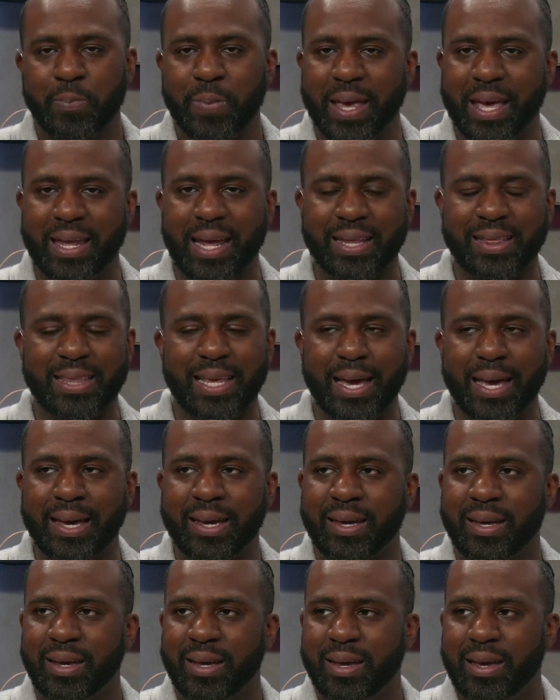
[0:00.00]
And I
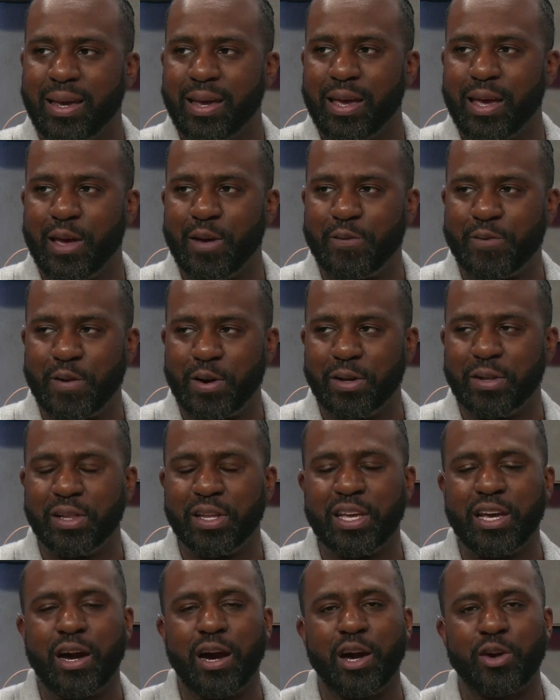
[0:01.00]
think if you're
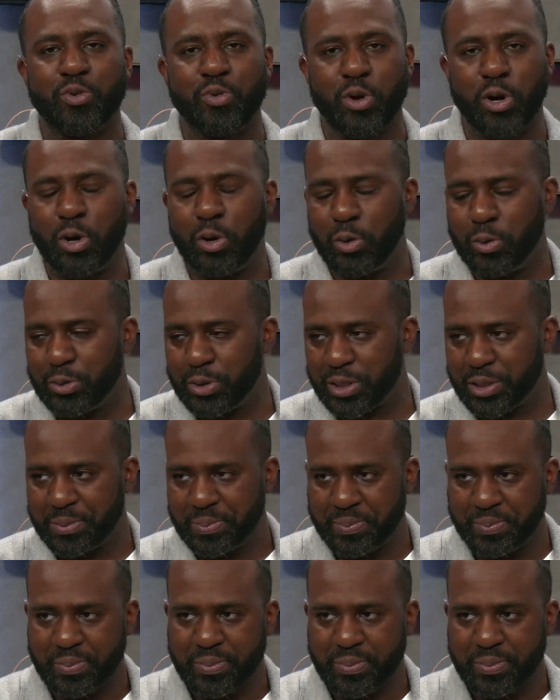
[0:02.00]
Leon Rose,